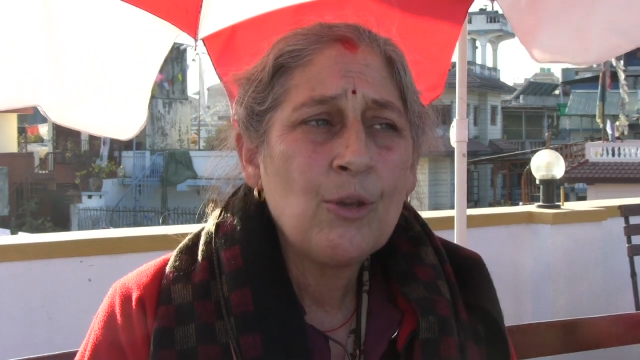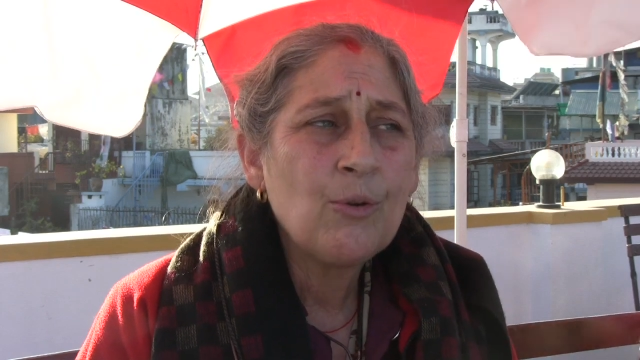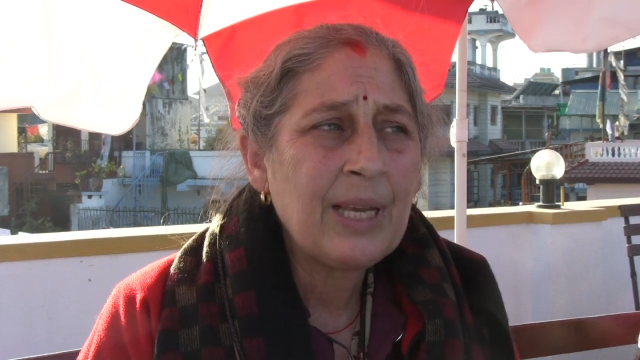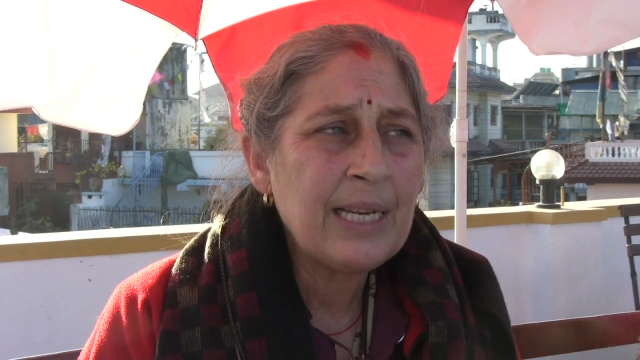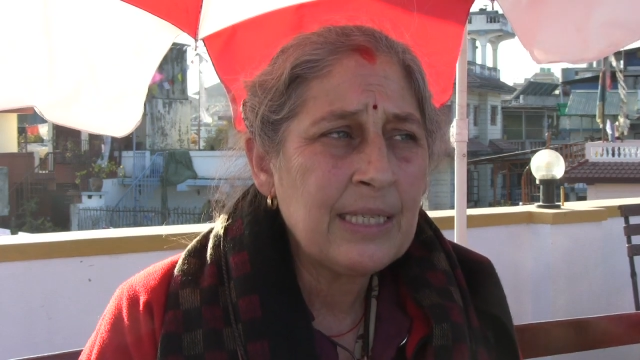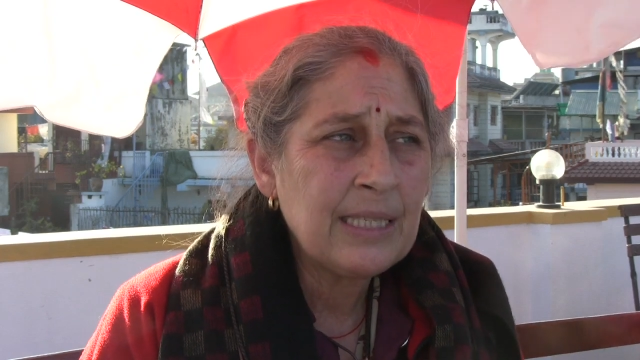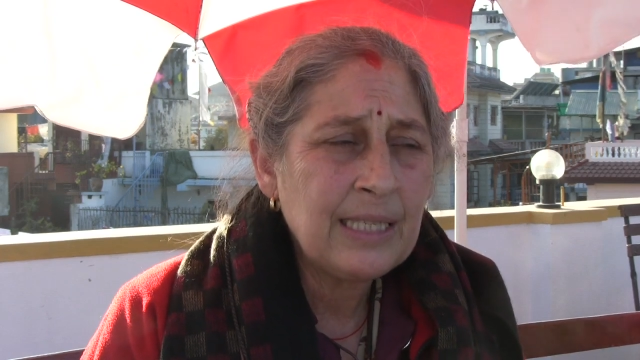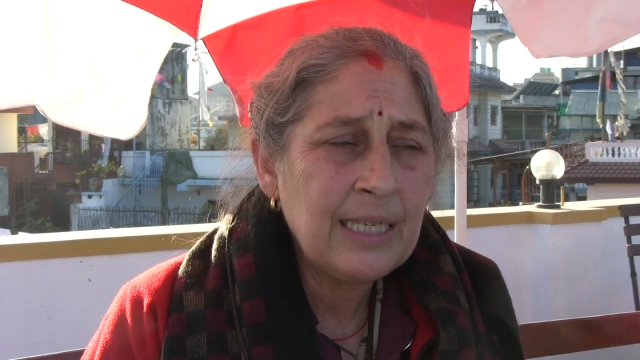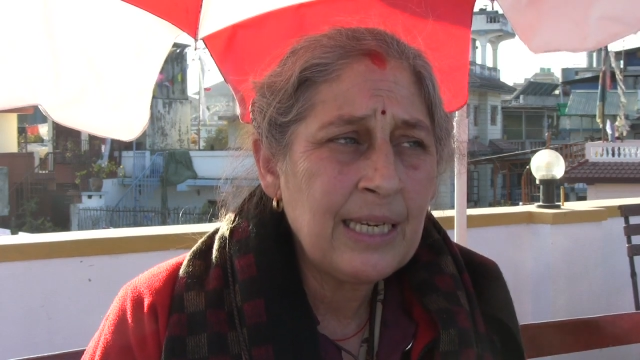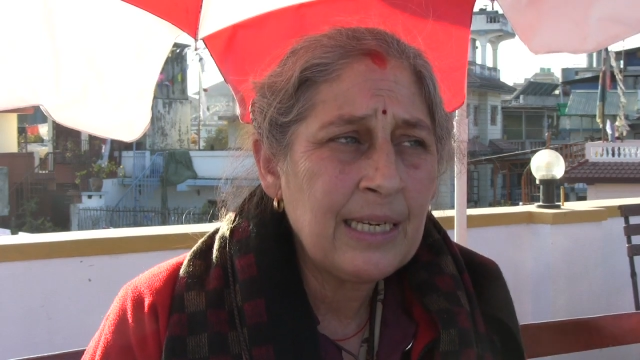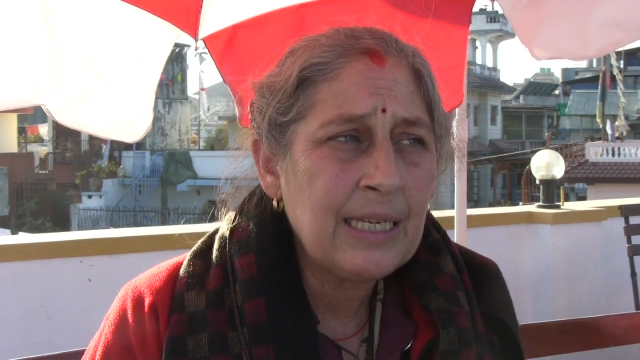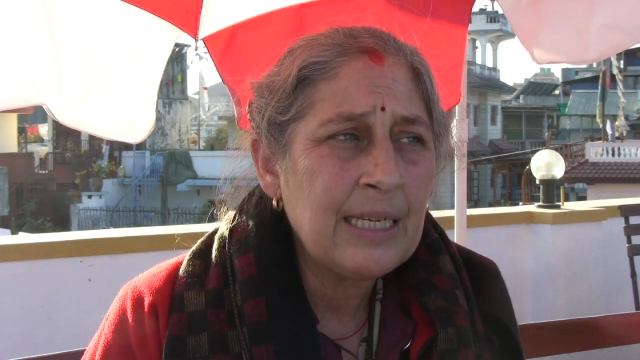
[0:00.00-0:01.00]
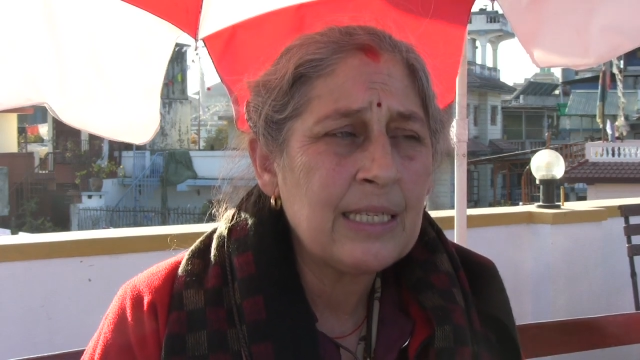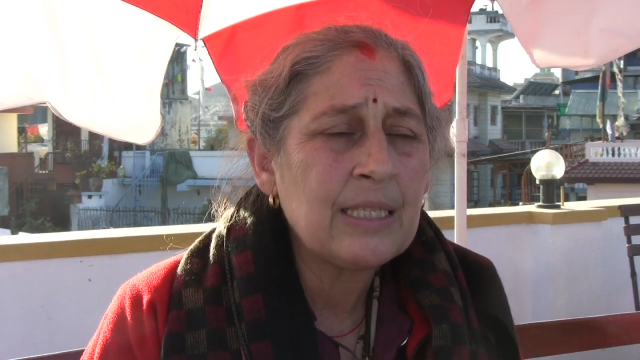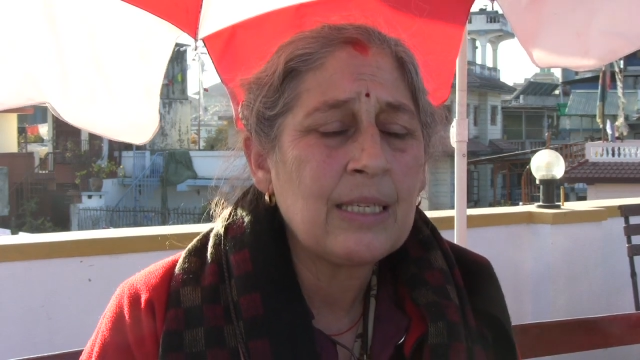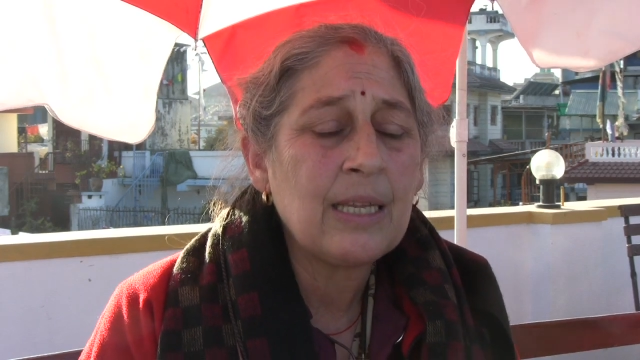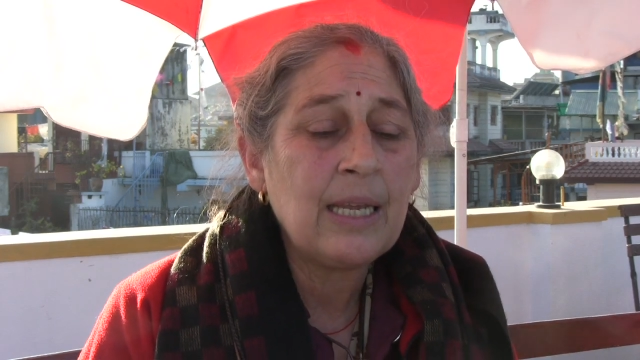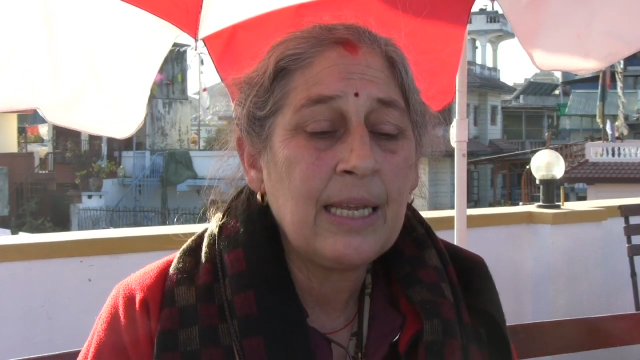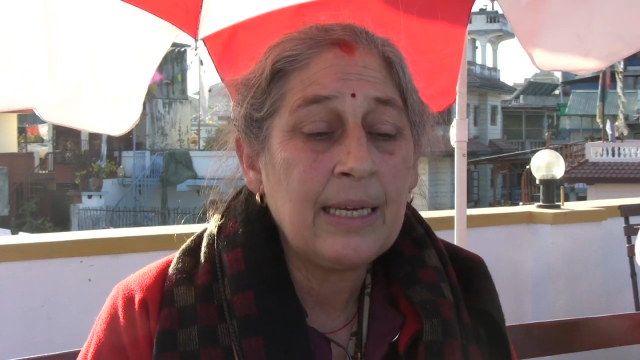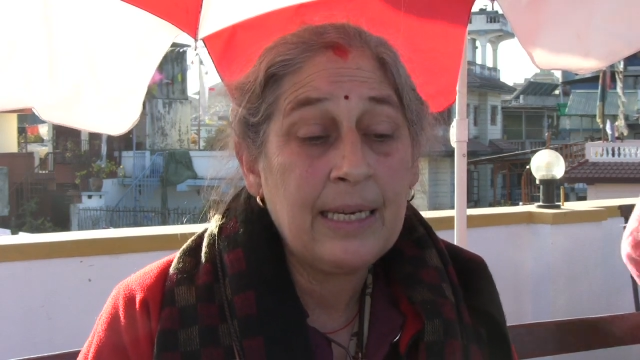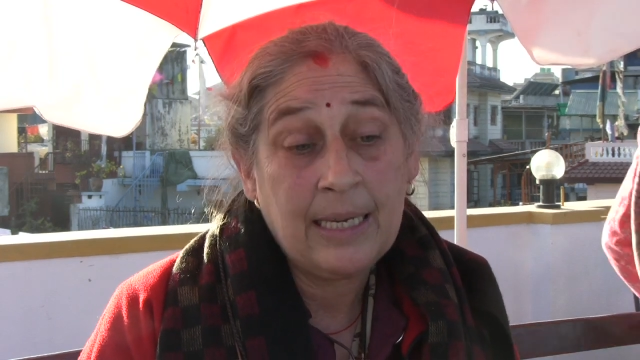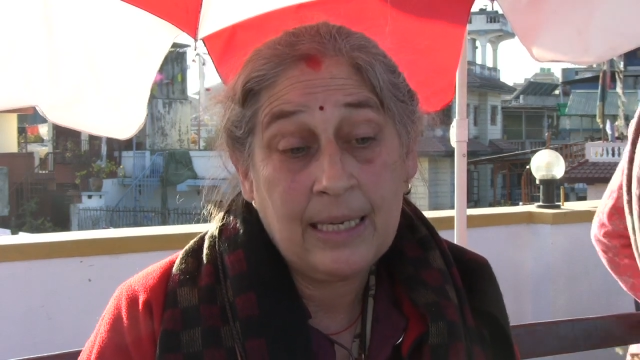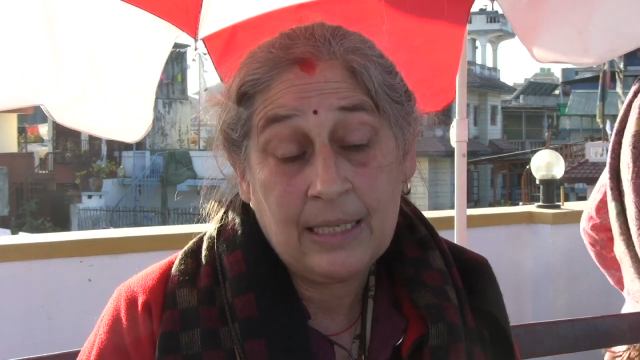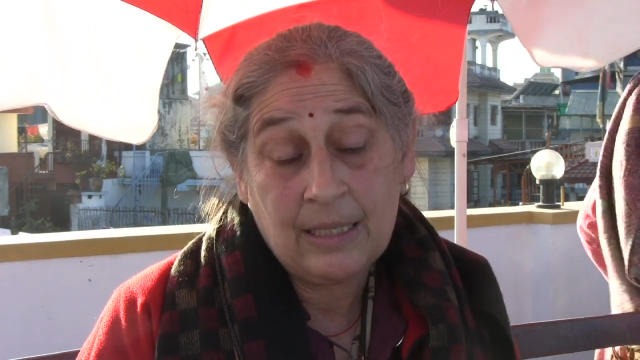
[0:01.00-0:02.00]
you can see in
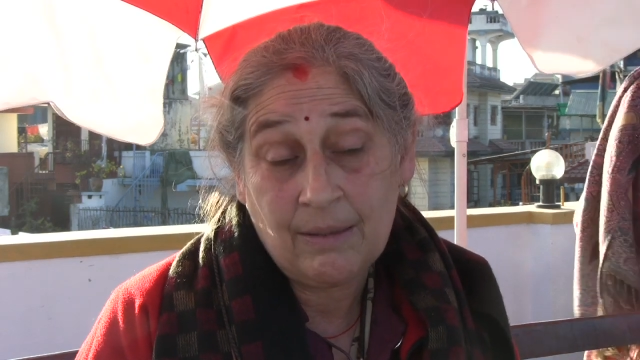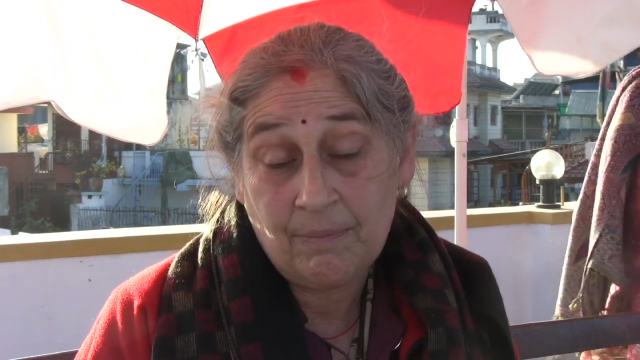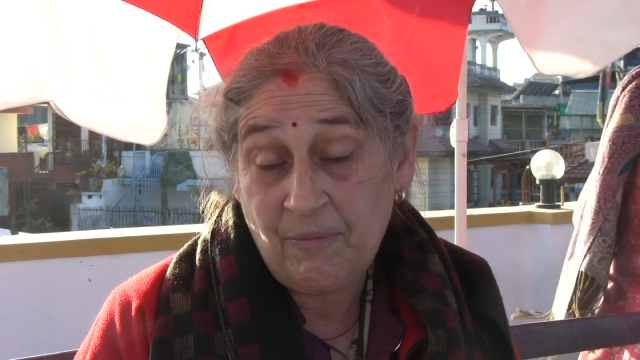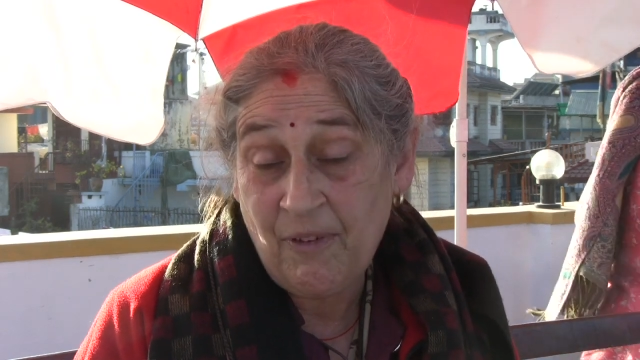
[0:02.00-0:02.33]
his